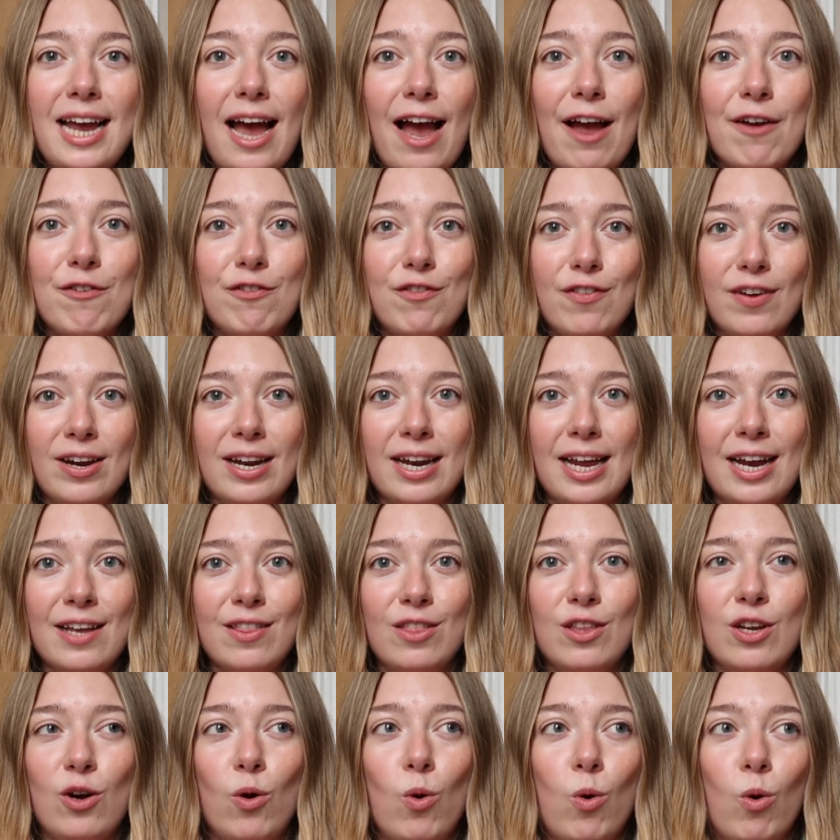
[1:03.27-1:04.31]
I feel like
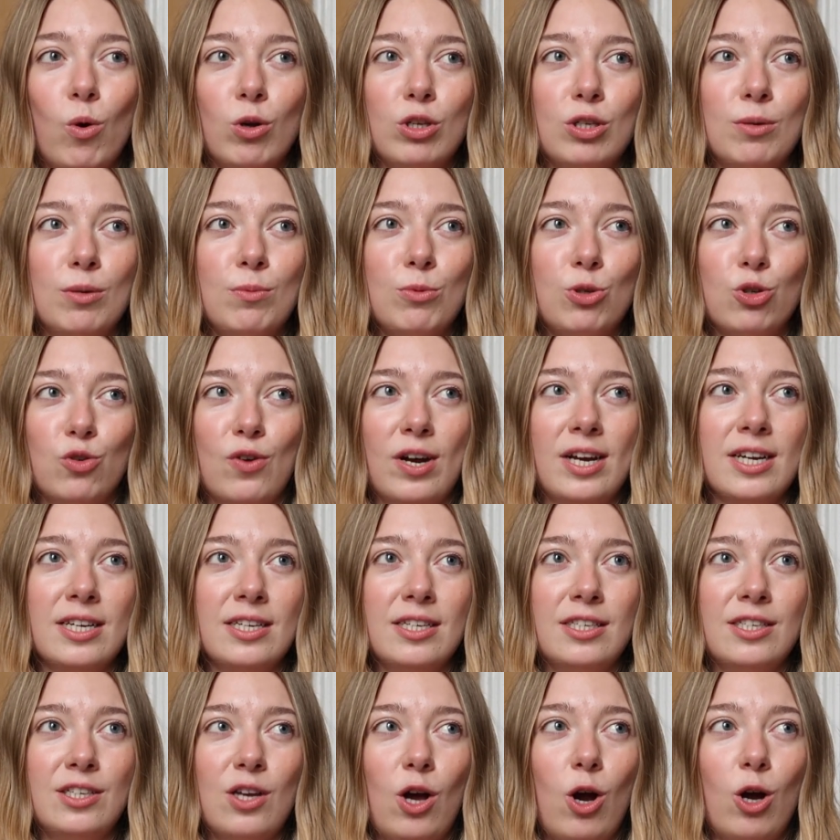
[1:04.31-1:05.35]
the autumn
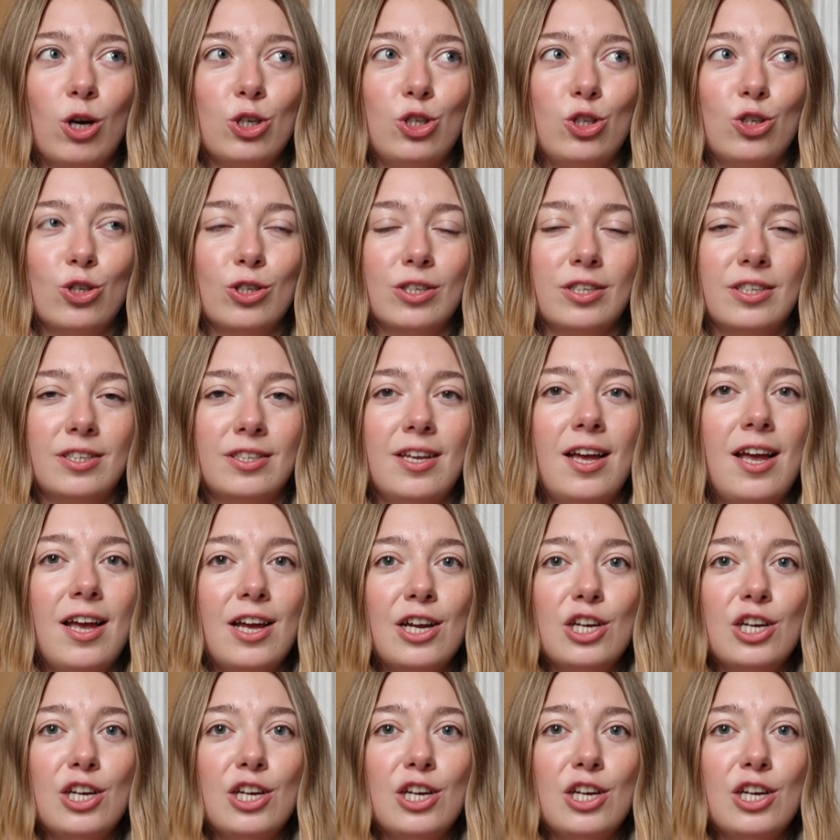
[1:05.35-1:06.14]
trends are just